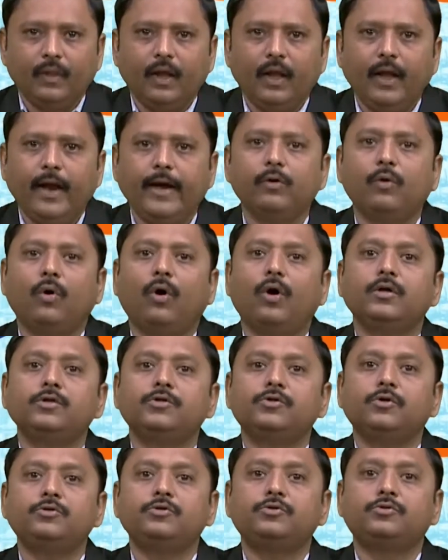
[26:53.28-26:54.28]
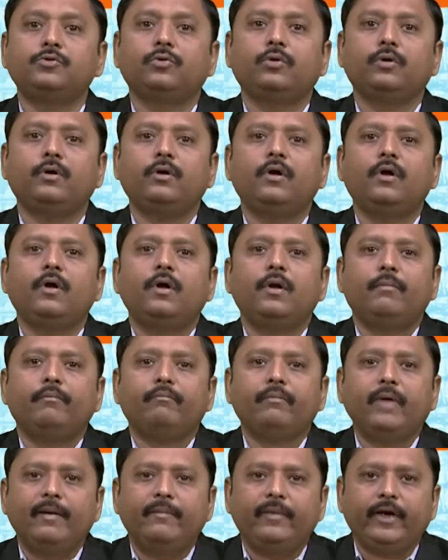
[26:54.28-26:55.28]
It also store
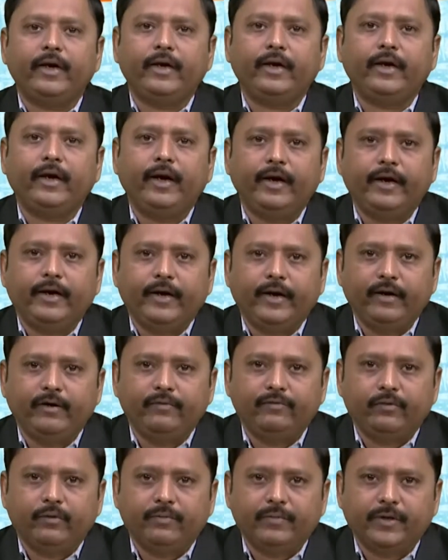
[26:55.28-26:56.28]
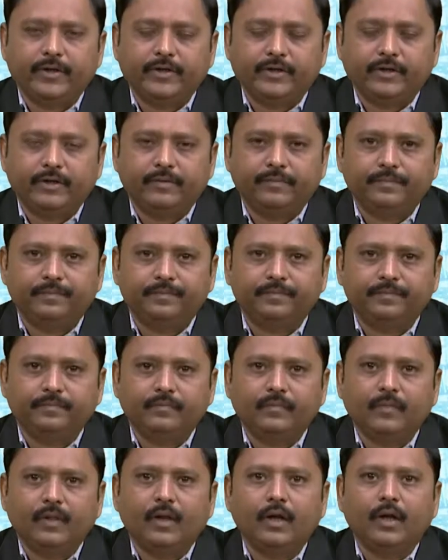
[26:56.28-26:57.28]
memory related information.
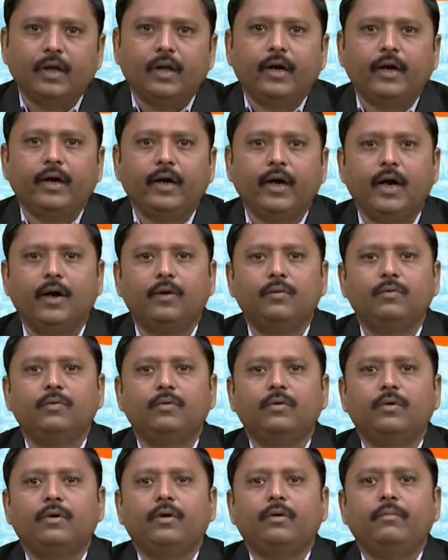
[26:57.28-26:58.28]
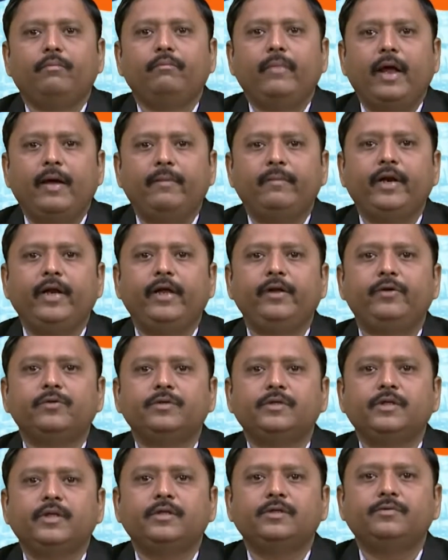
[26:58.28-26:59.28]
Now, memory
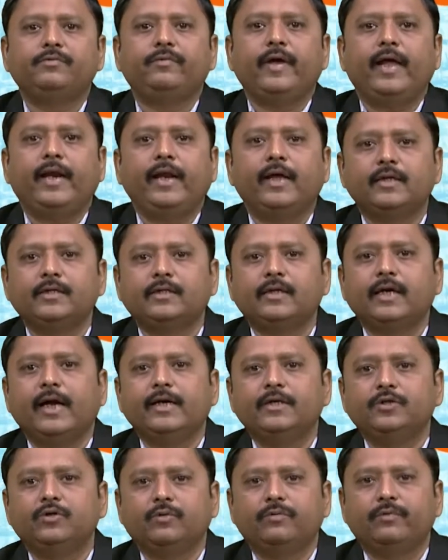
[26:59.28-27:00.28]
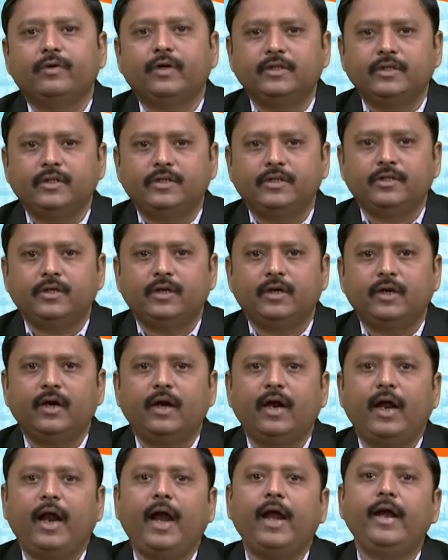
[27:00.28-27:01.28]
uses various kinds of register
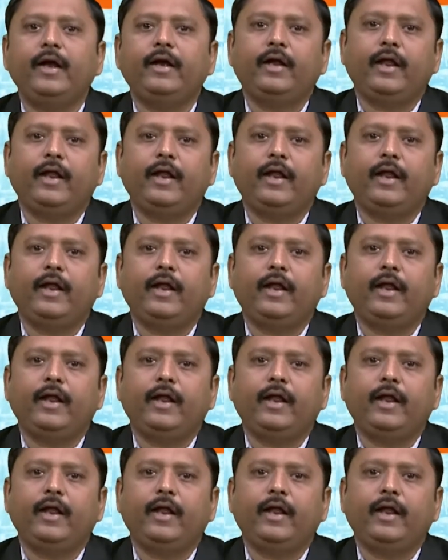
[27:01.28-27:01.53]
and